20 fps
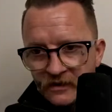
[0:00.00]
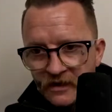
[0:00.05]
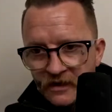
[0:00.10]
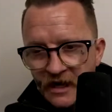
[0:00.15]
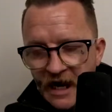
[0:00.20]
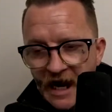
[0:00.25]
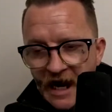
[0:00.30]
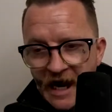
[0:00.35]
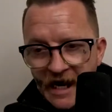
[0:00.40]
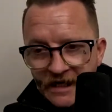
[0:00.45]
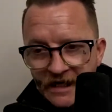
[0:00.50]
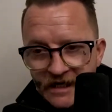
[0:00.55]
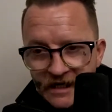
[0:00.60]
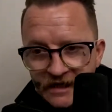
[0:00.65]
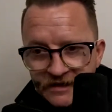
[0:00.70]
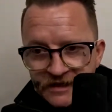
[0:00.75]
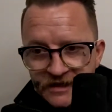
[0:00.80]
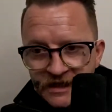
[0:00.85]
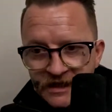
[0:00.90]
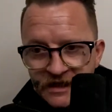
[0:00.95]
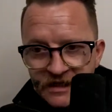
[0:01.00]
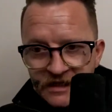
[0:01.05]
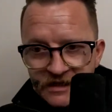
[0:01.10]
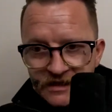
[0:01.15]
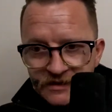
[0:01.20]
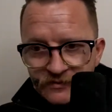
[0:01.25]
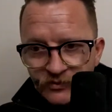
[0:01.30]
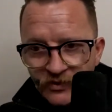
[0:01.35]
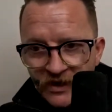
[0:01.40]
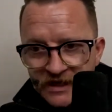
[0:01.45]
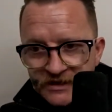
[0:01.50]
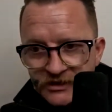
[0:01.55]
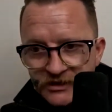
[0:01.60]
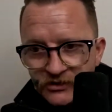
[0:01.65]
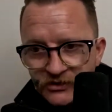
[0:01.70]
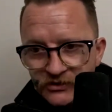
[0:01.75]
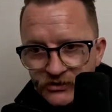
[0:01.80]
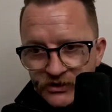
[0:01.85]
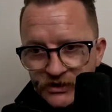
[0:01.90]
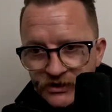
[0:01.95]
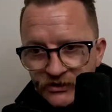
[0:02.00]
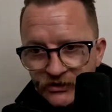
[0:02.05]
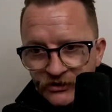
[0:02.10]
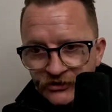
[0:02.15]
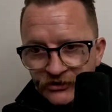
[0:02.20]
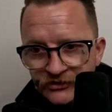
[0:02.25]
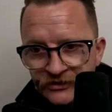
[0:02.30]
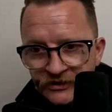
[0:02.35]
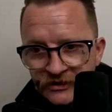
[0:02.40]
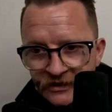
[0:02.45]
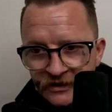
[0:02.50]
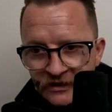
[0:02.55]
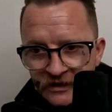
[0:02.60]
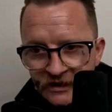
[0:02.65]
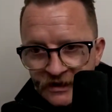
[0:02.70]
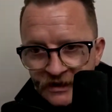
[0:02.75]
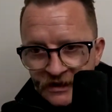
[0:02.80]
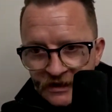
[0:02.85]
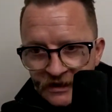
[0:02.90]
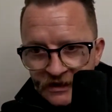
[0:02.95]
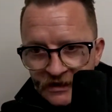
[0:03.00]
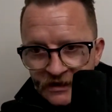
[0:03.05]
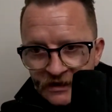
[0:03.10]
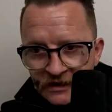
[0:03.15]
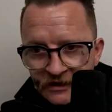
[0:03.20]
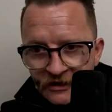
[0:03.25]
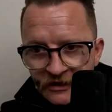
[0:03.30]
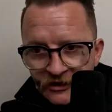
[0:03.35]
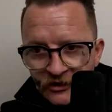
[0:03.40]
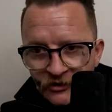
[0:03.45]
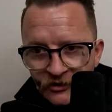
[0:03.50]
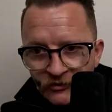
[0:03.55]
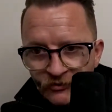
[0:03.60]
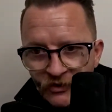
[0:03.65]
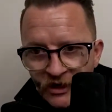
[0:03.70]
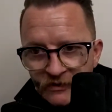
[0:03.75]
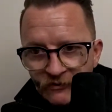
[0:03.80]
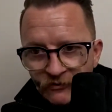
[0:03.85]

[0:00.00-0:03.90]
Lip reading: 18 years went too soon. What?